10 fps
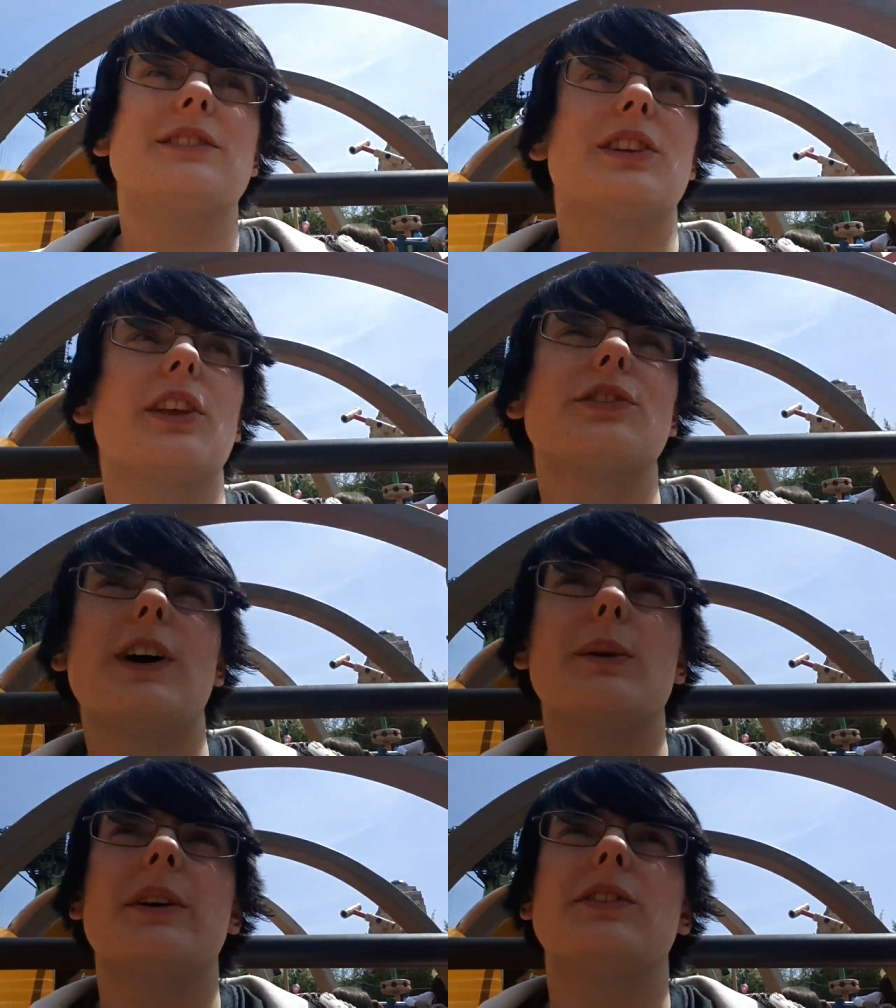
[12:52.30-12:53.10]
So thus
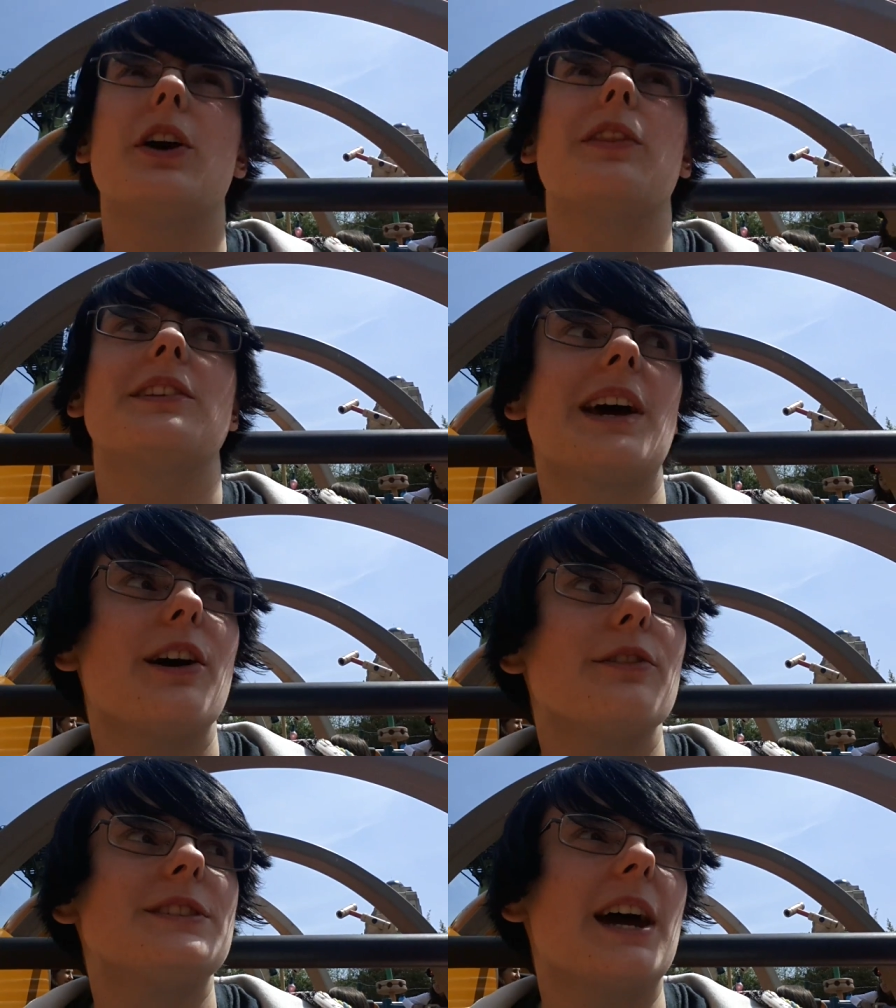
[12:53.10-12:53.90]
far we've done the
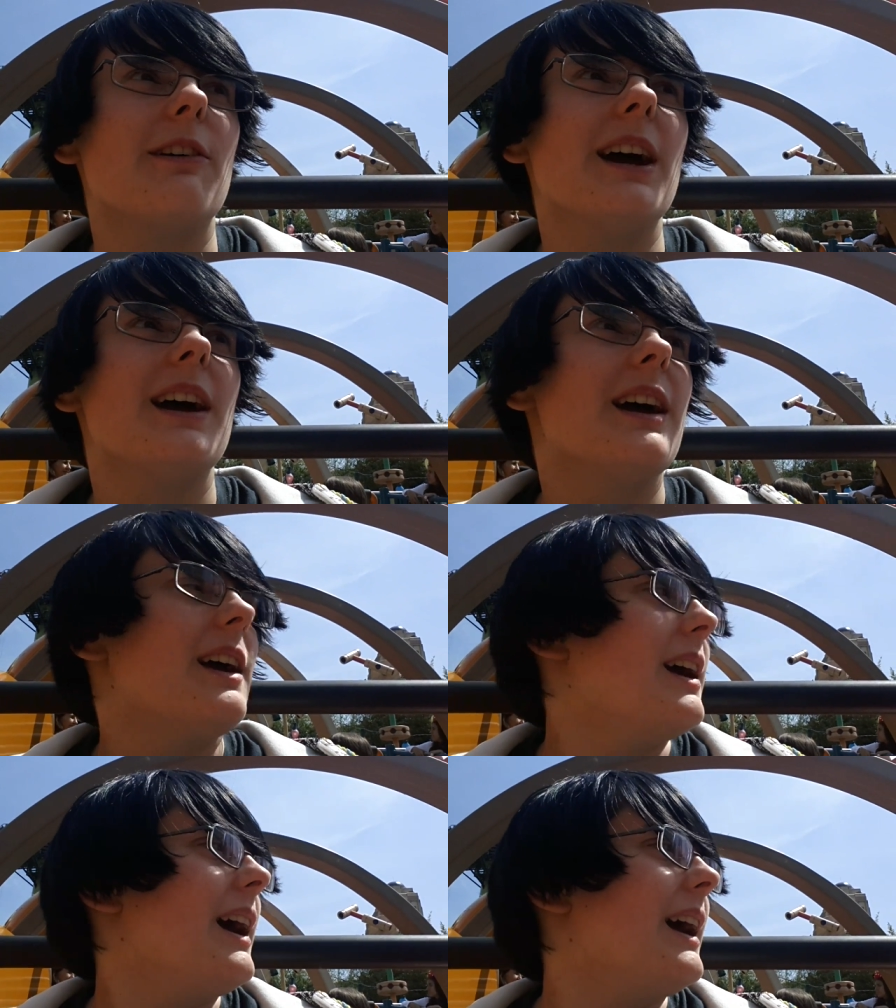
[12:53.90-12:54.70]
Tower of Terror,
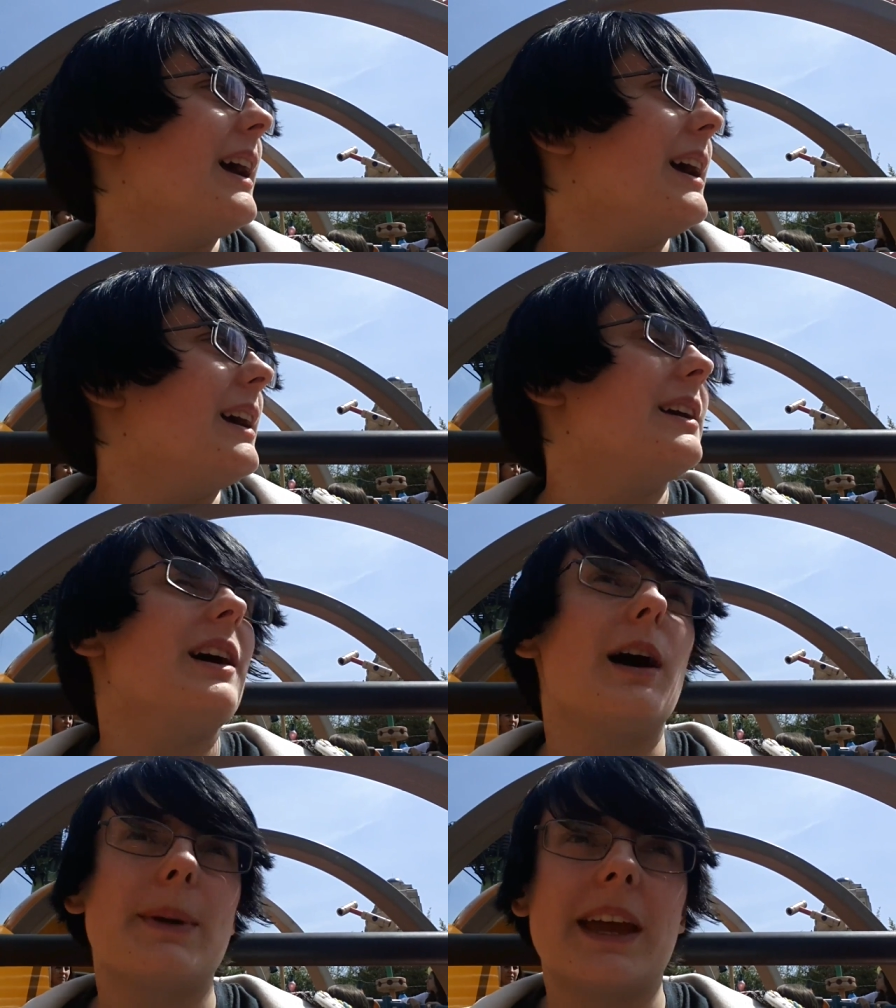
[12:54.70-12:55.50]

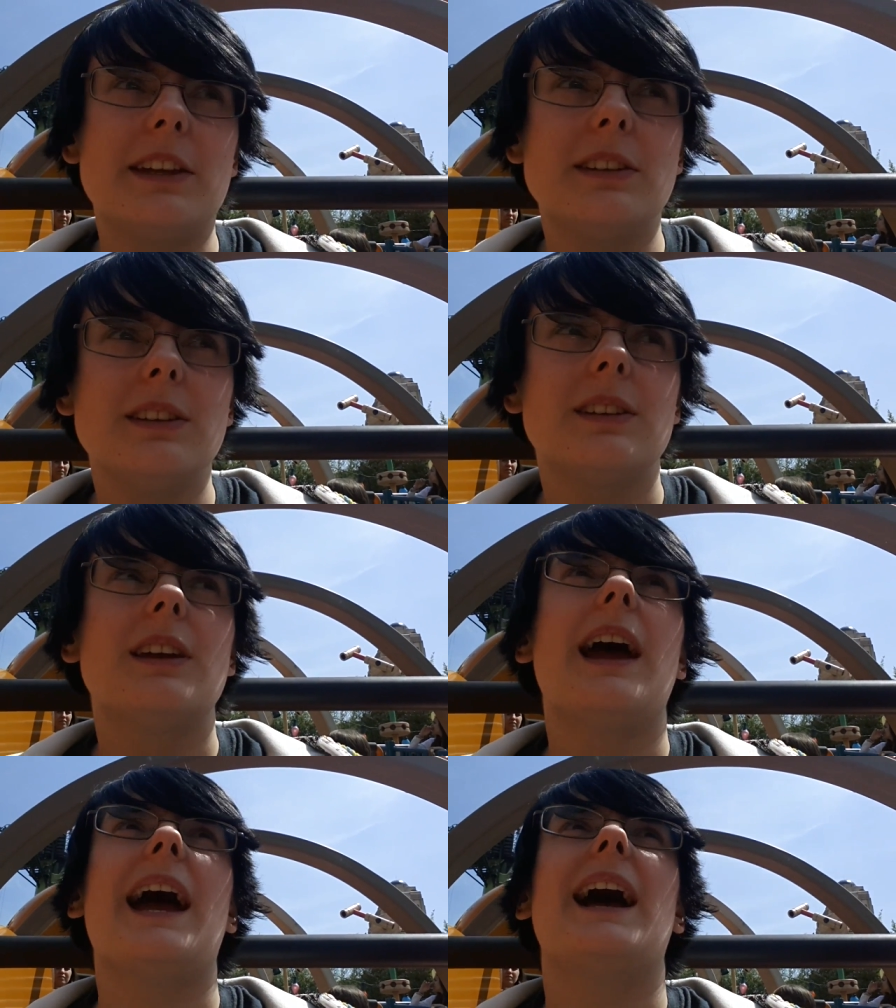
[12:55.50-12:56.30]
uh, Armageddon
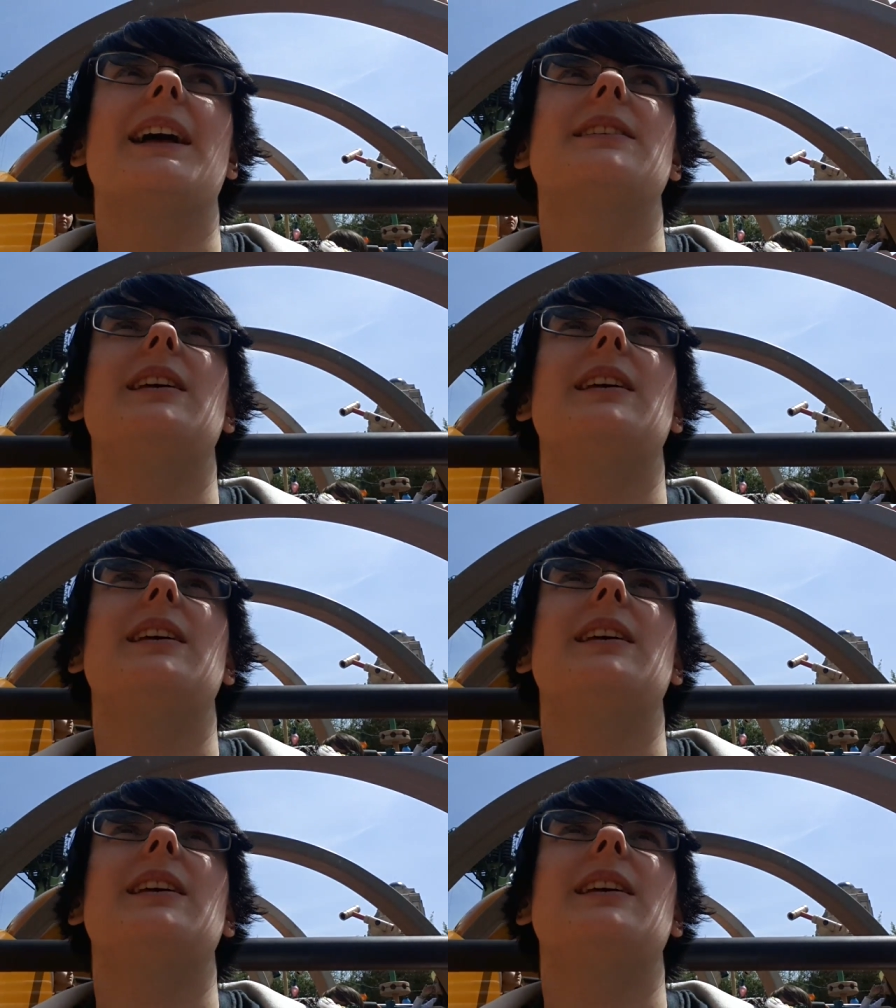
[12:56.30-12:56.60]
and